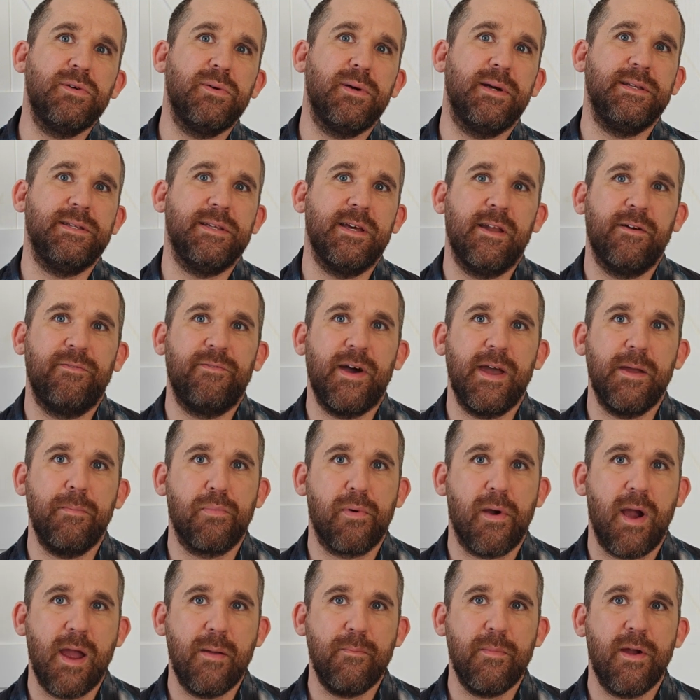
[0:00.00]
to identify
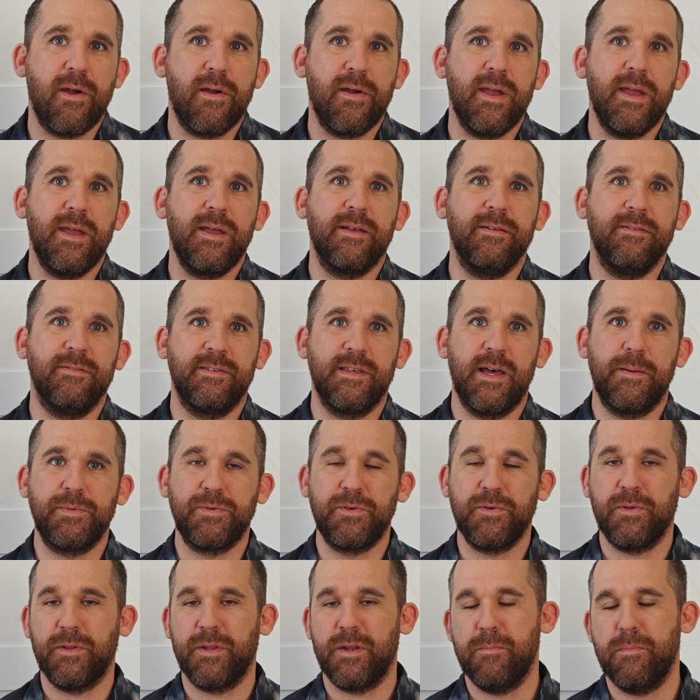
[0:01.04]
primary,
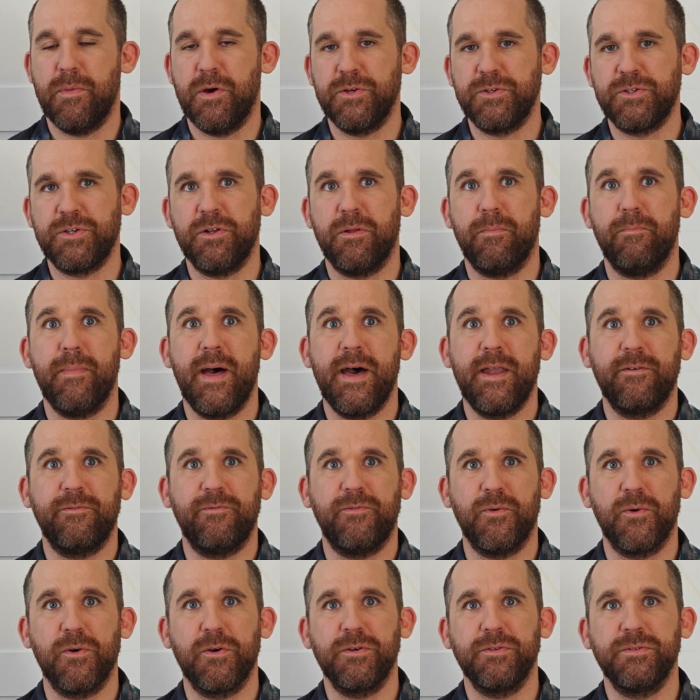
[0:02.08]
conceptual, and emotional
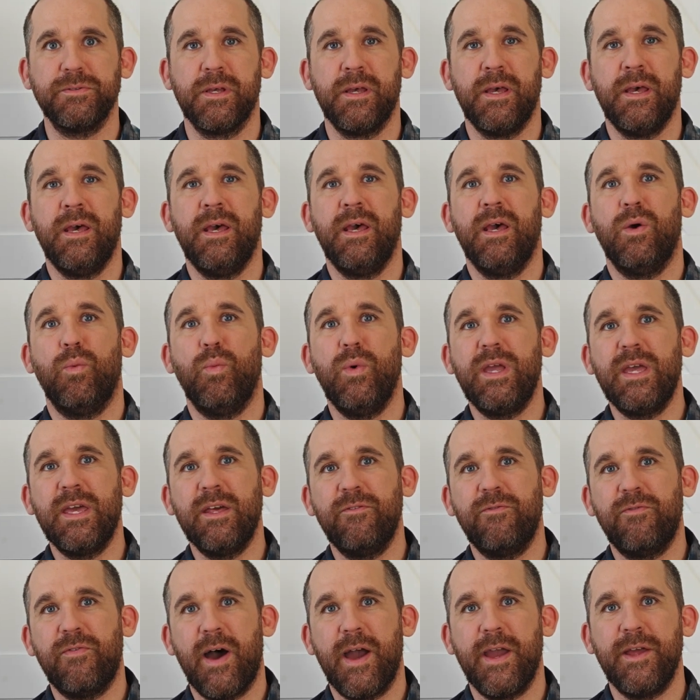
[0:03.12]
metaphors, we can
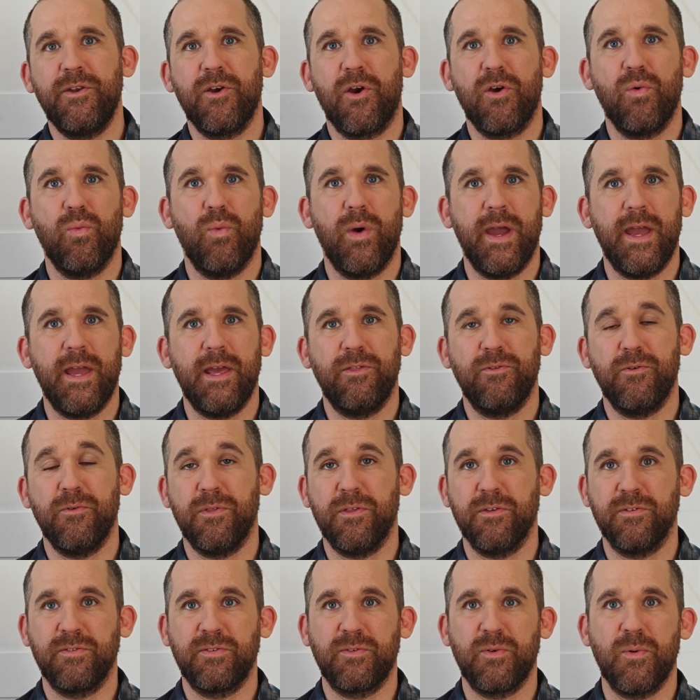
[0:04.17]
find our way through the
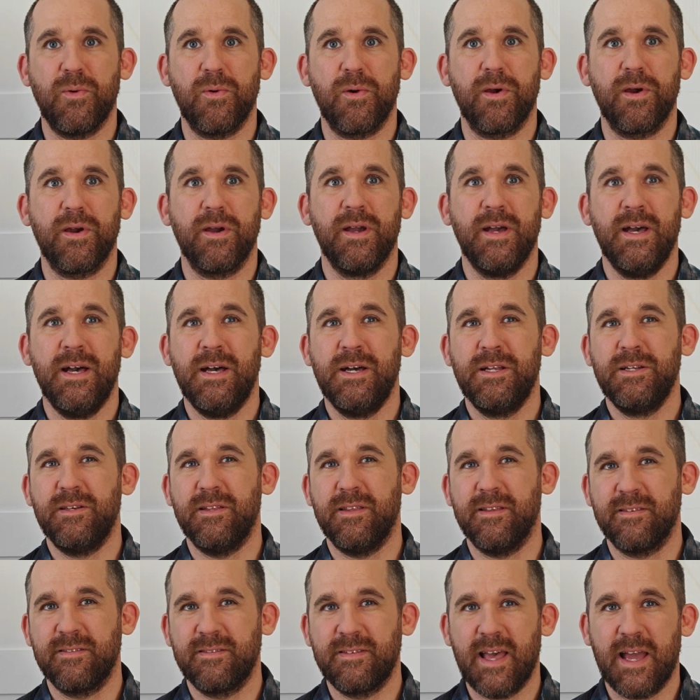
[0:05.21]
store, to the
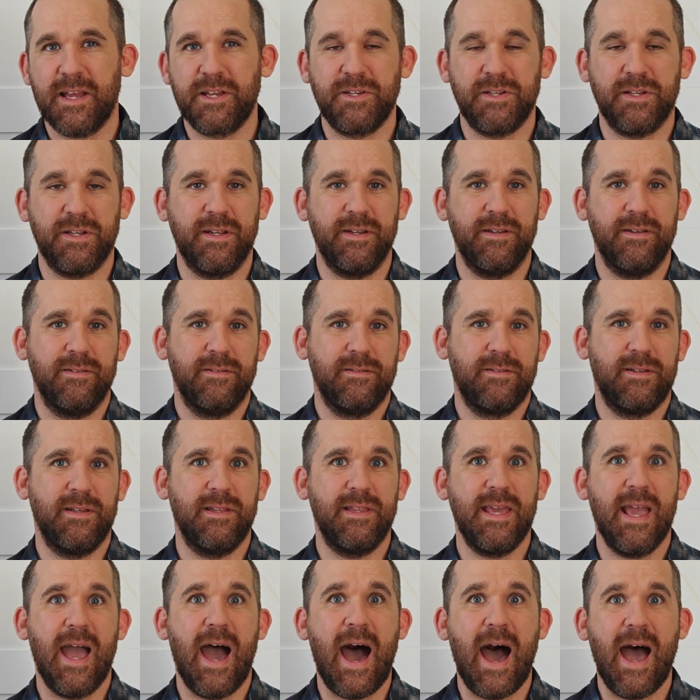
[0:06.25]
section, to
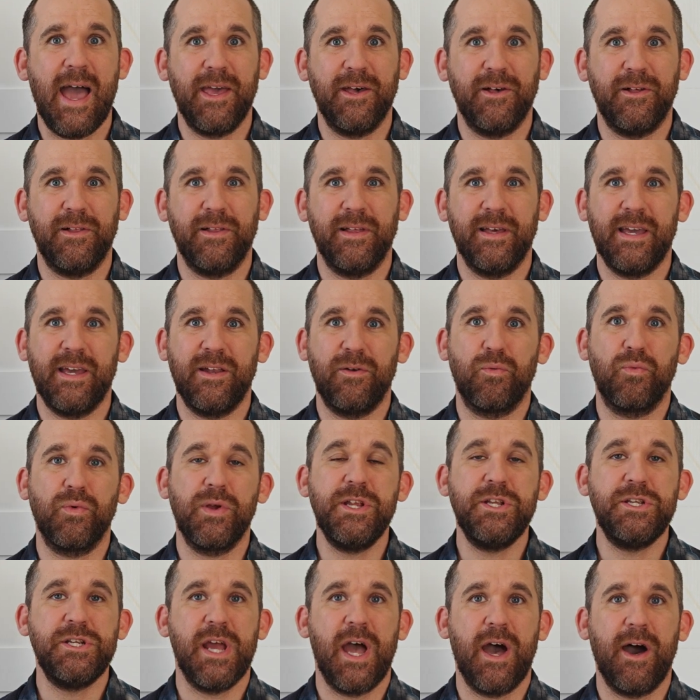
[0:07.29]
the aisle, and
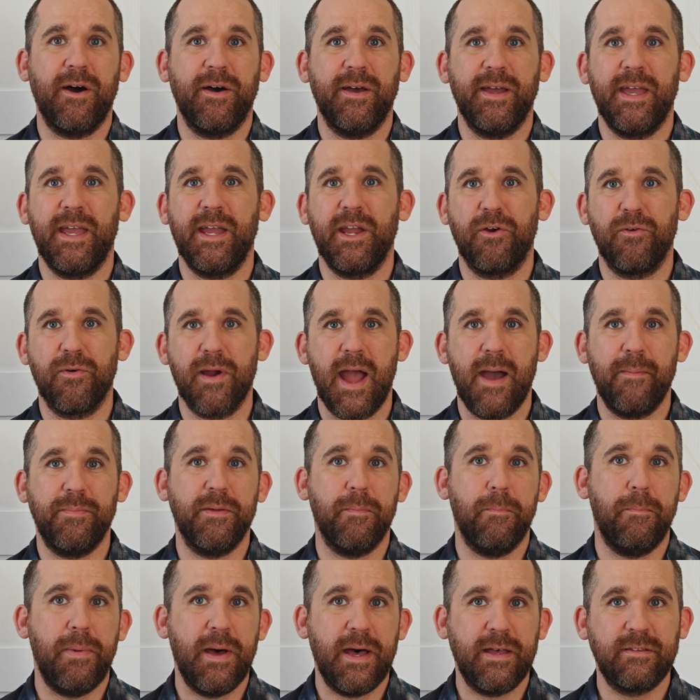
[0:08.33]
reach out and grab the
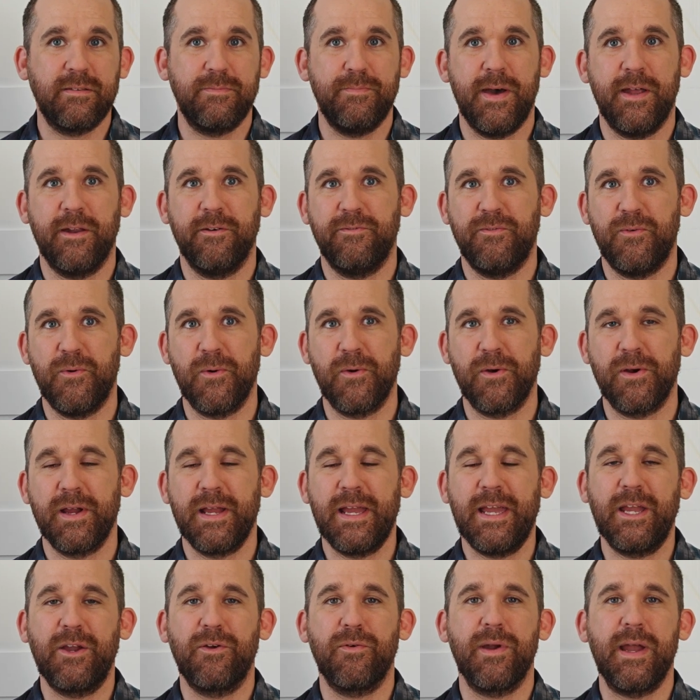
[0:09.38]
best metaphor
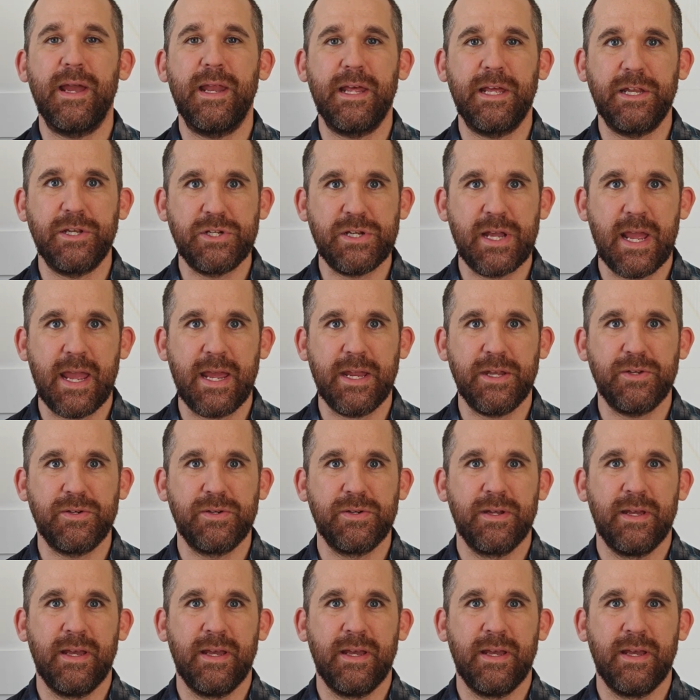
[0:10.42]
in creating change.